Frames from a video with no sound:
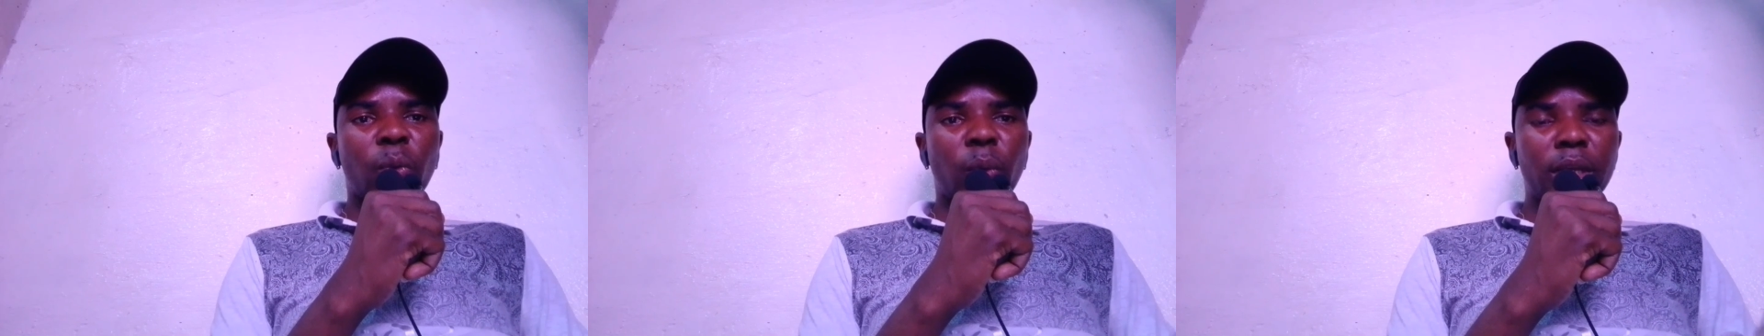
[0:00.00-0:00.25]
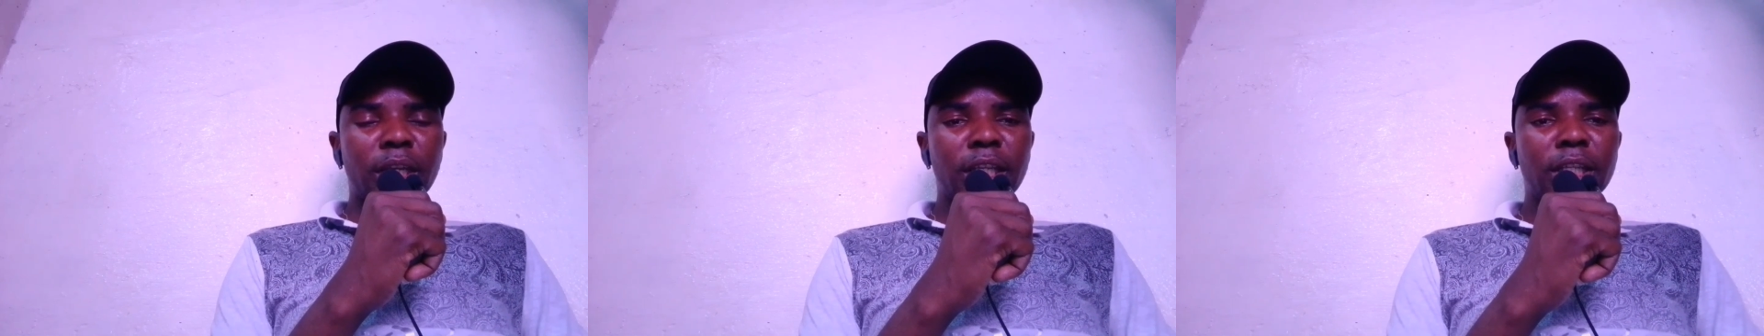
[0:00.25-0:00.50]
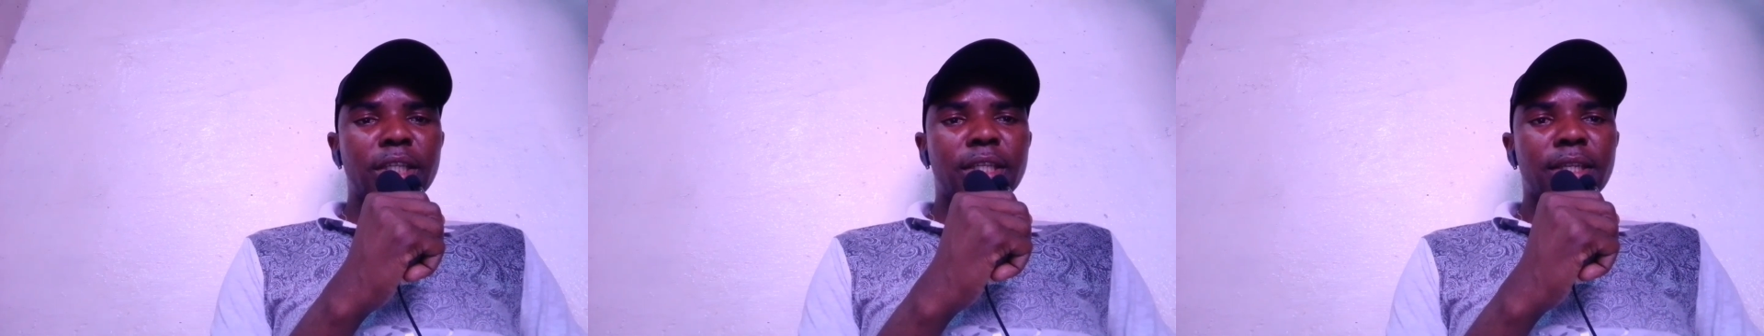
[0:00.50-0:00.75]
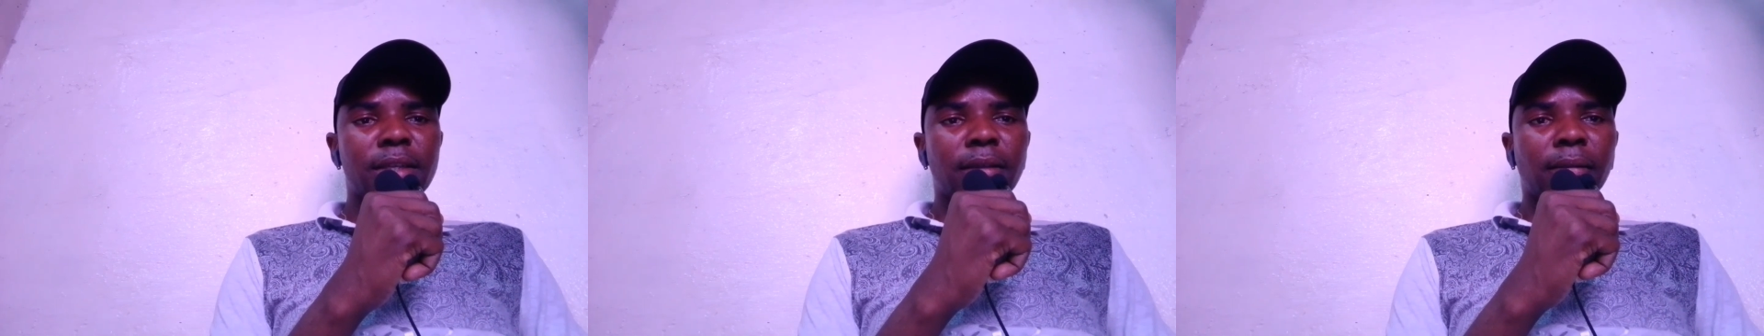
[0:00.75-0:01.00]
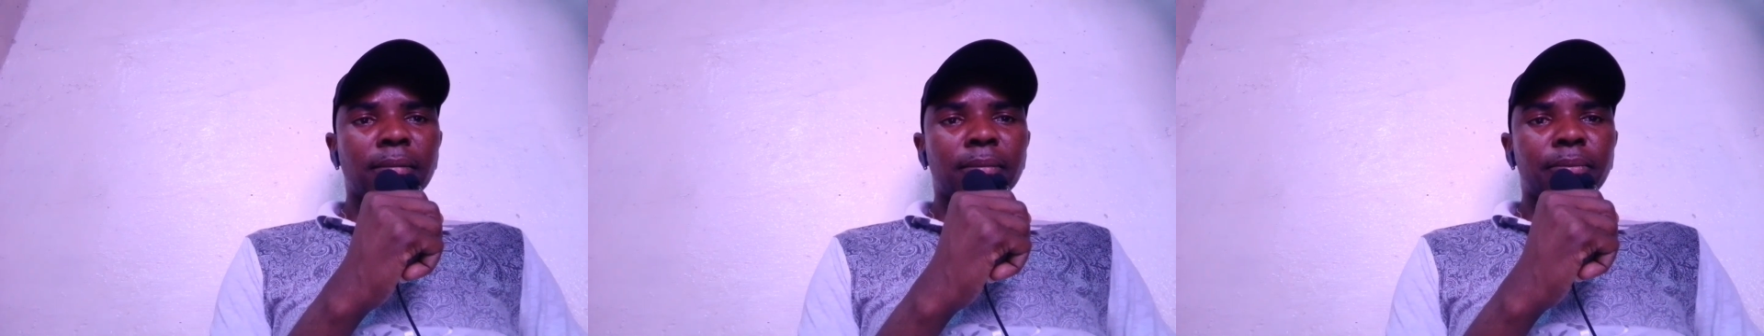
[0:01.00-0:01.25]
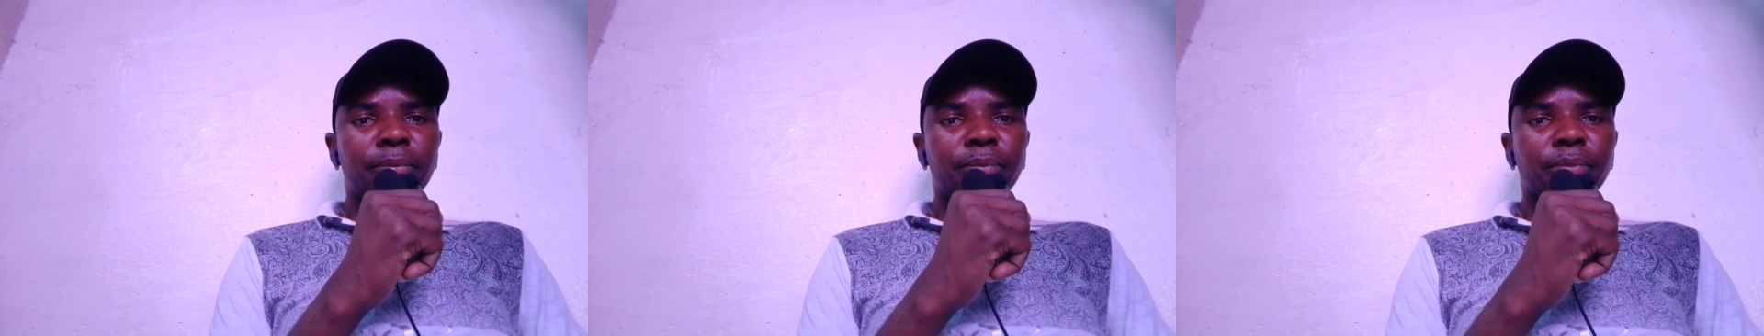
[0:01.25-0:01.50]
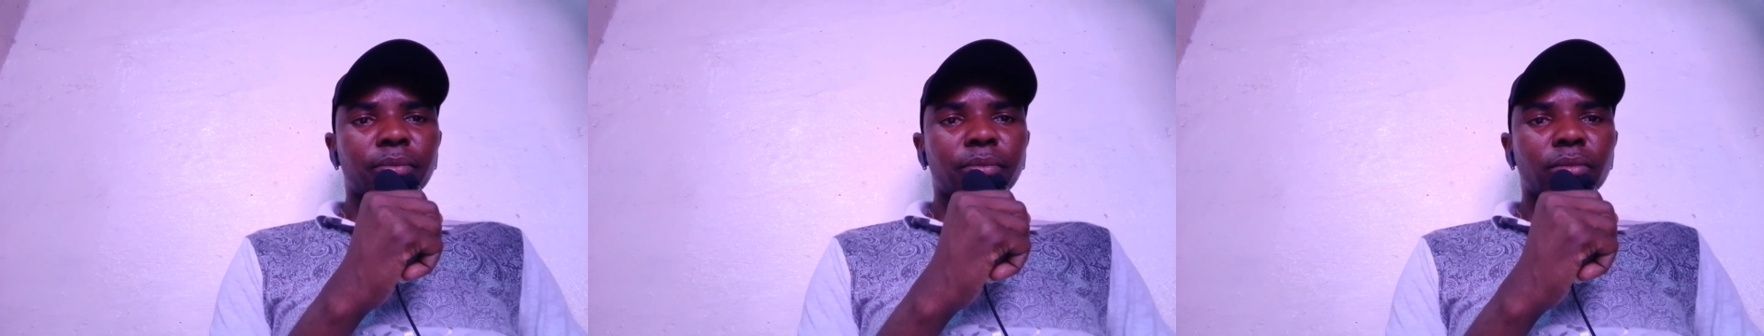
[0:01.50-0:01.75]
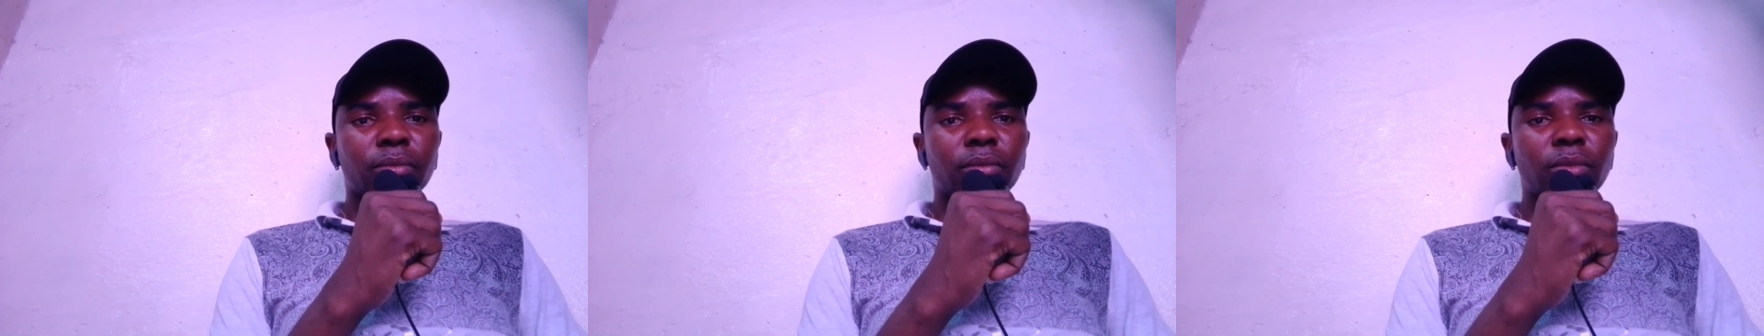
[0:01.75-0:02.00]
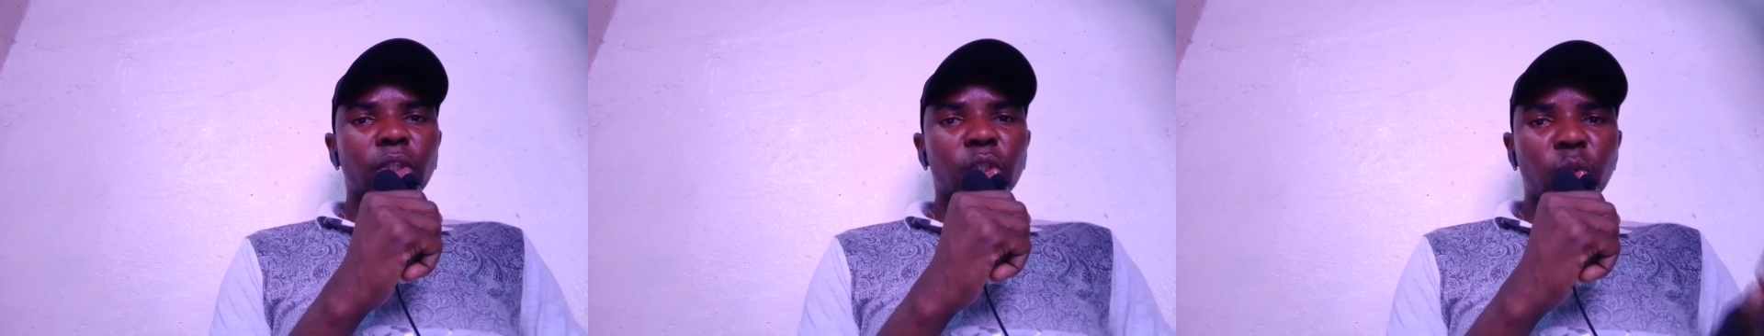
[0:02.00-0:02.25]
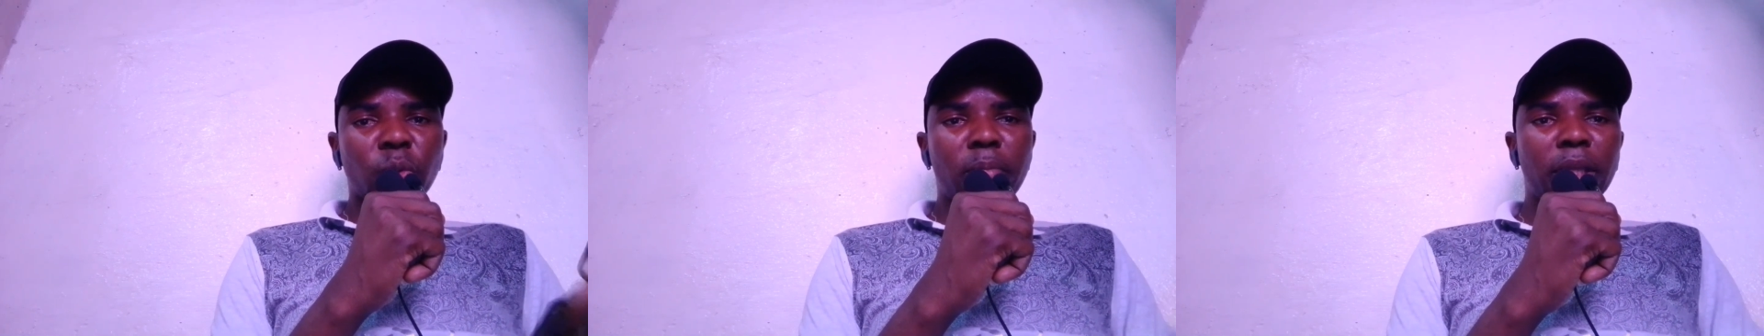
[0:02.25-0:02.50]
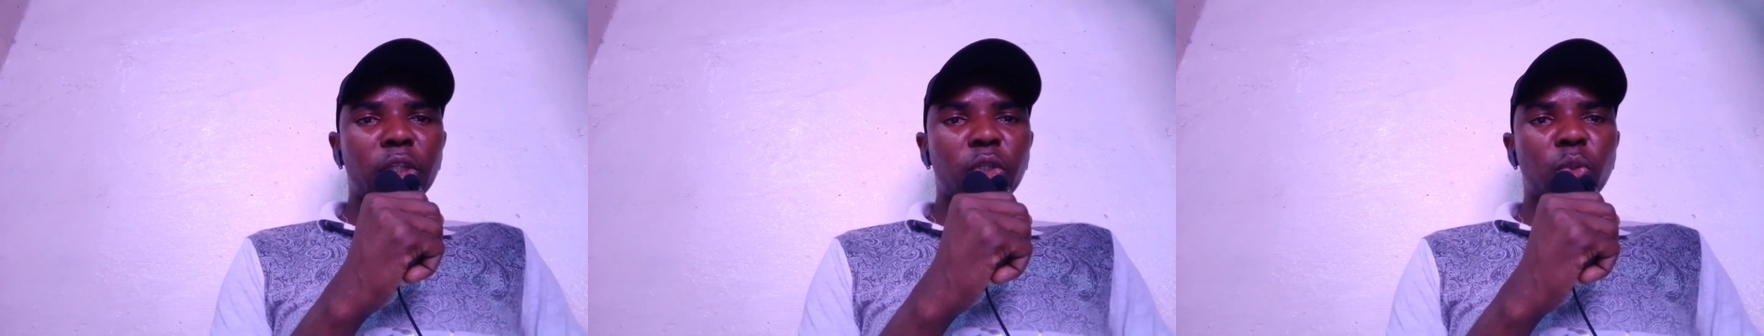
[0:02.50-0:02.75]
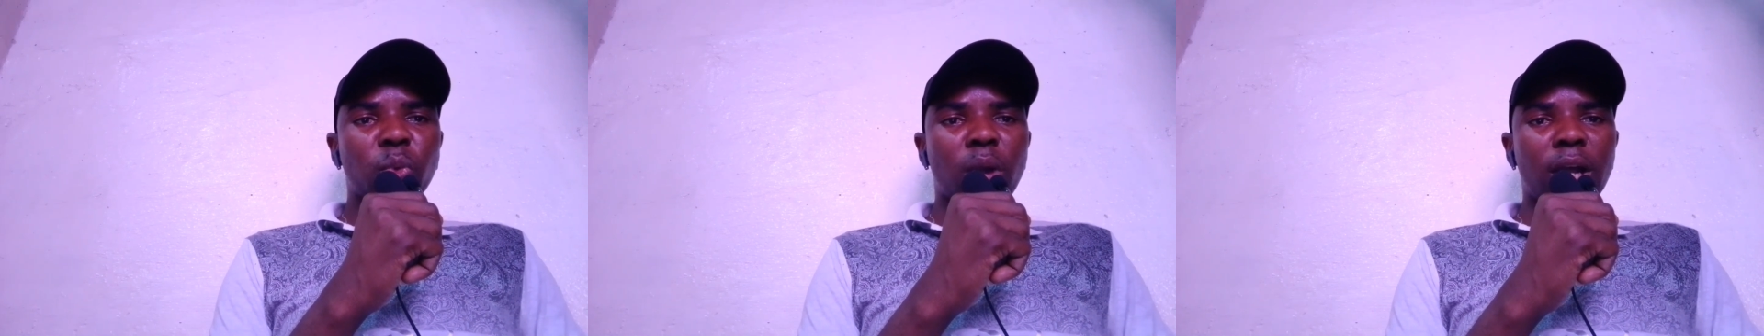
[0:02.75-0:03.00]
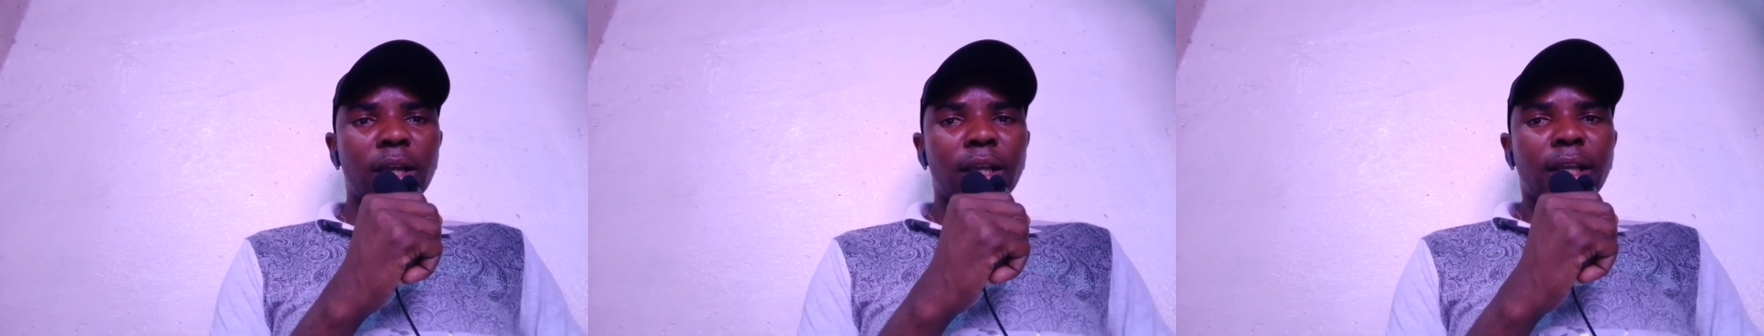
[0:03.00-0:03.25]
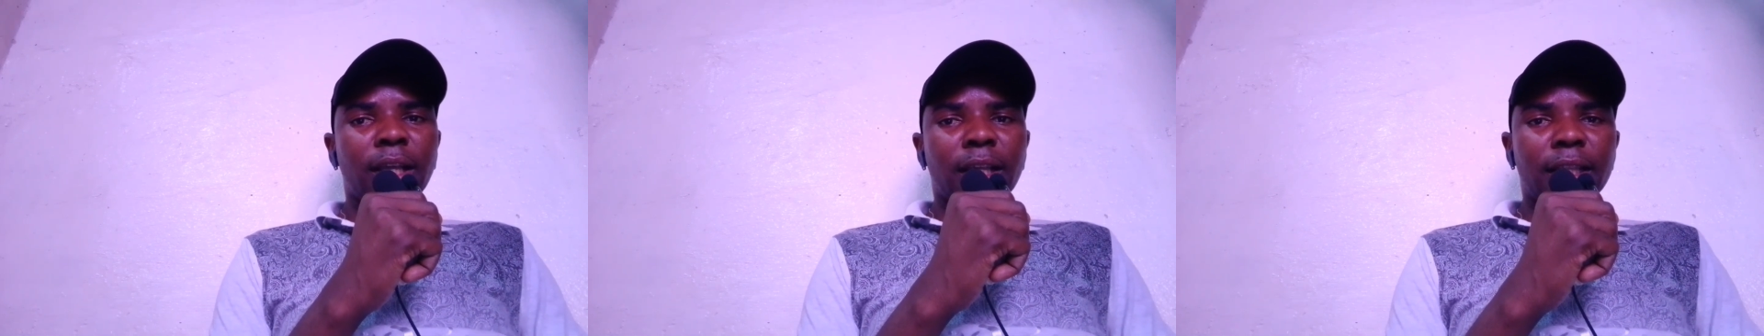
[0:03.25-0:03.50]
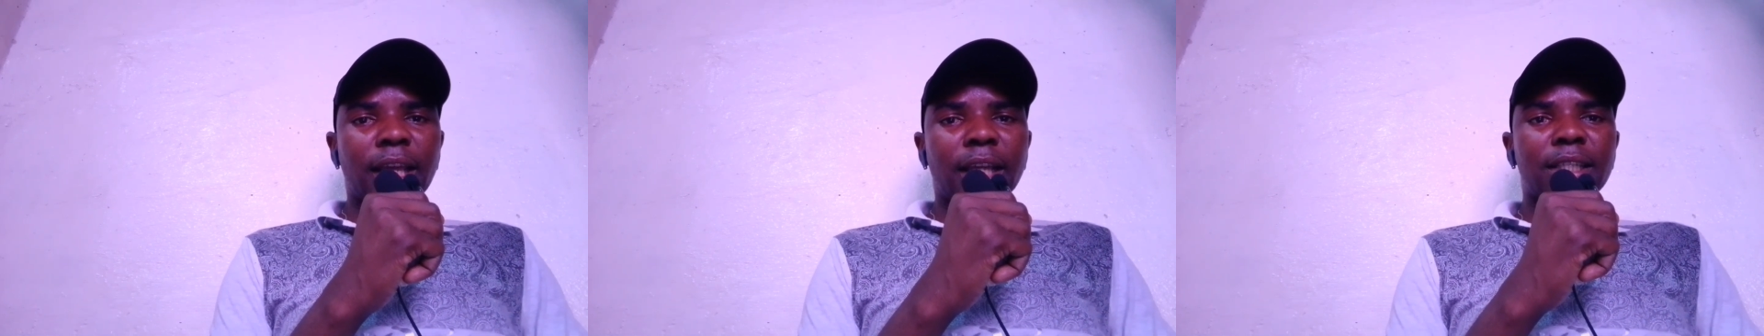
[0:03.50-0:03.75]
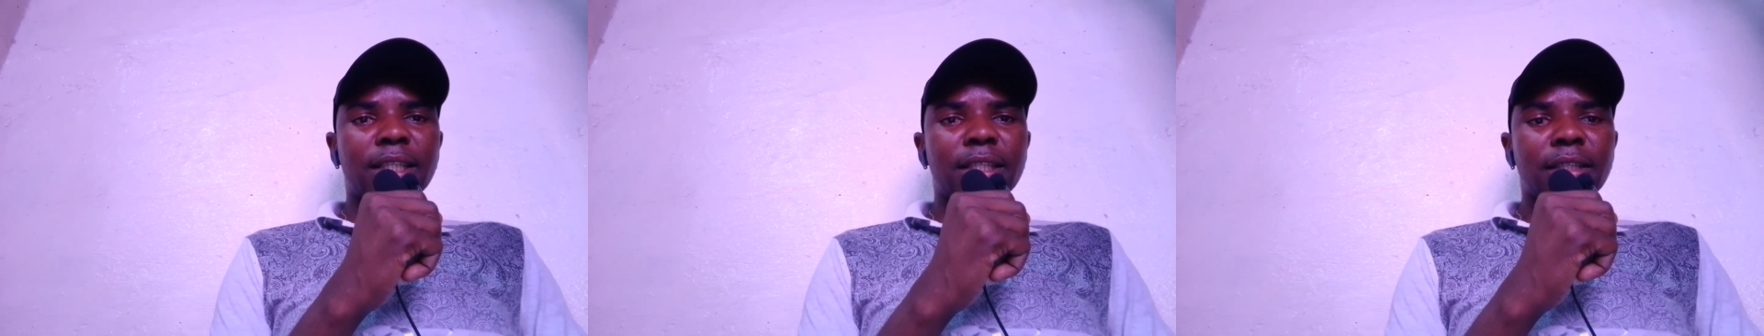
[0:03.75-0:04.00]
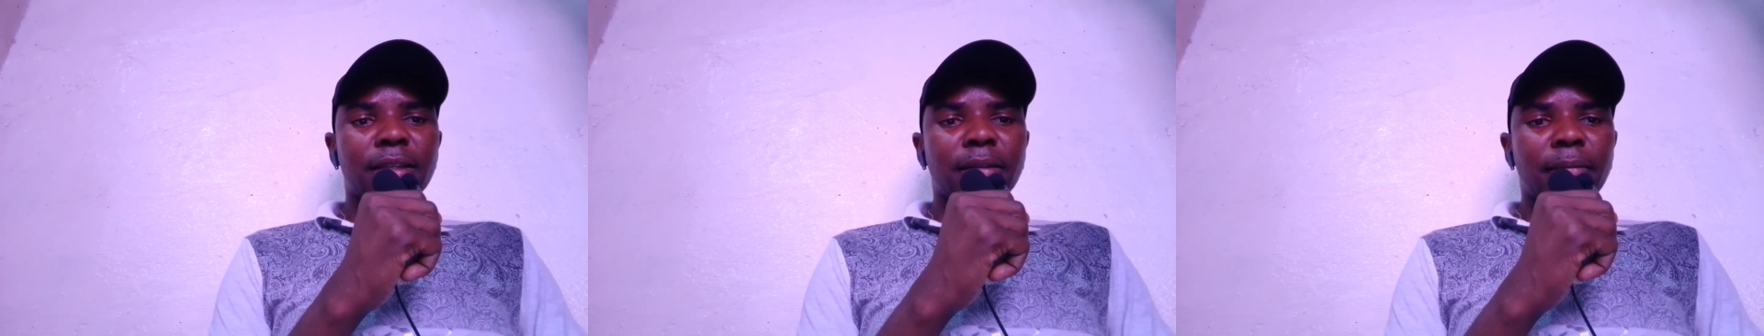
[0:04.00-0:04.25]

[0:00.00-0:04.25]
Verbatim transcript: we need to make sure that